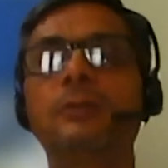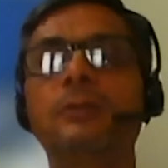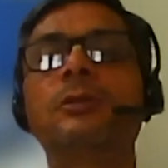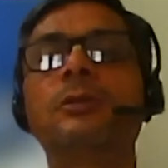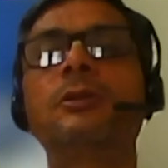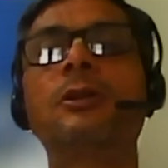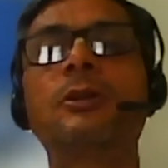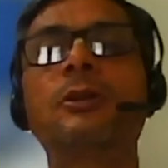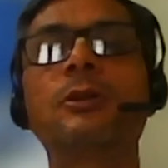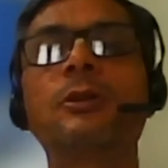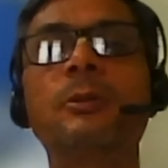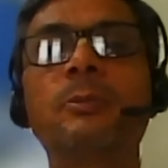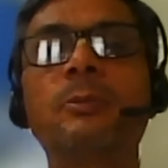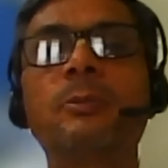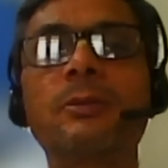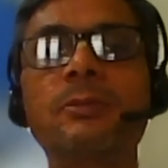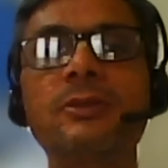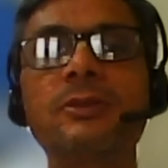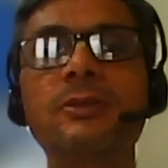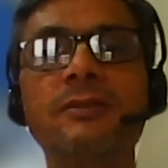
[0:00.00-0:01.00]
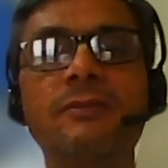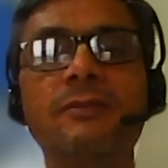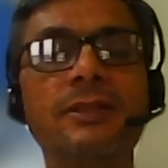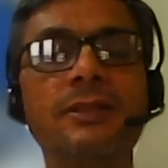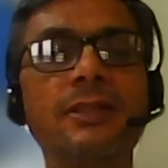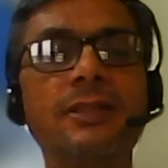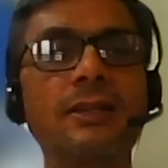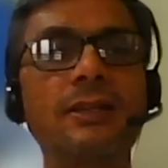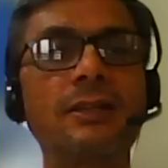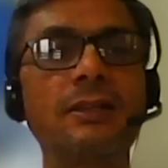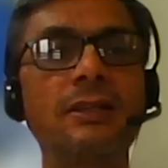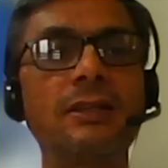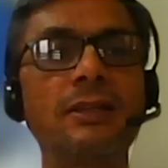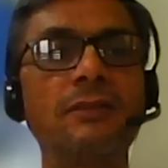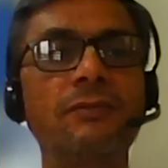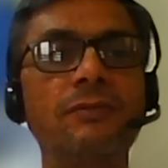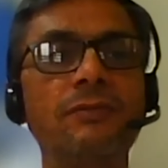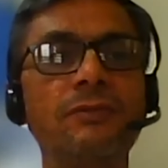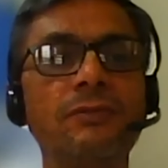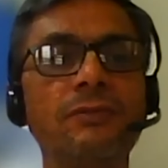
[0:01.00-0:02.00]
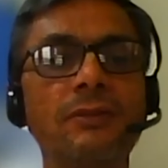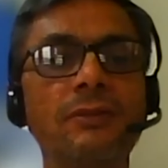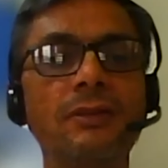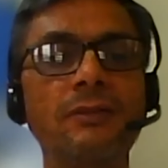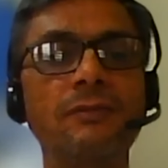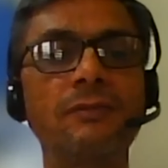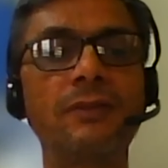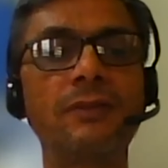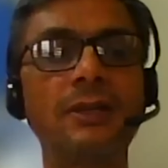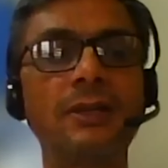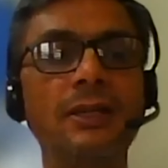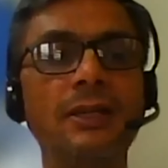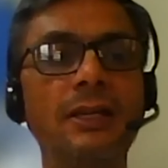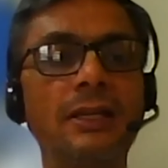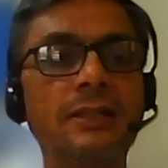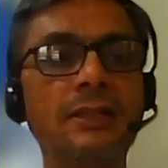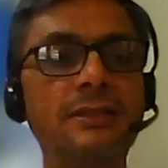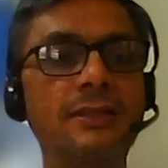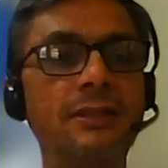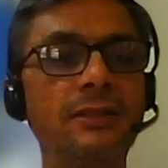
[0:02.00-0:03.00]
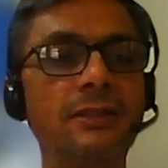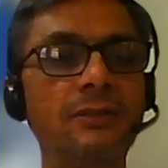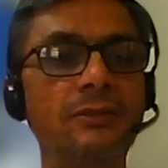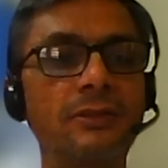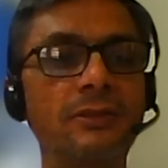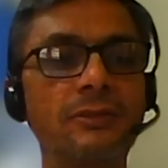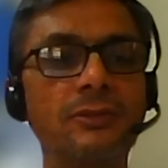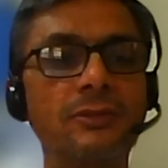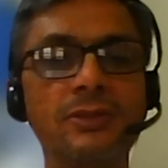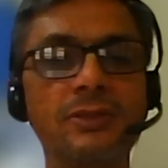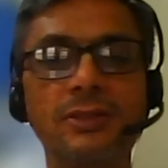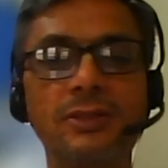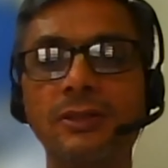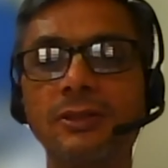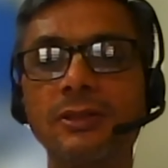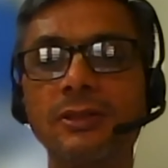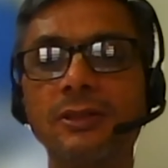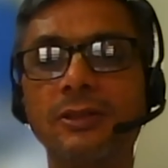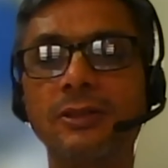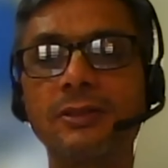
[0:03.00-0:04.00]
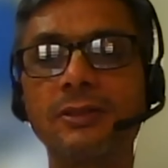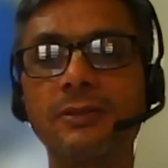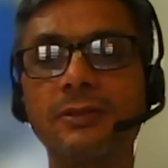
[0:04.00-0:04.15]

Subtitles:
not know, Prabhuji, whether if I answered your question or not.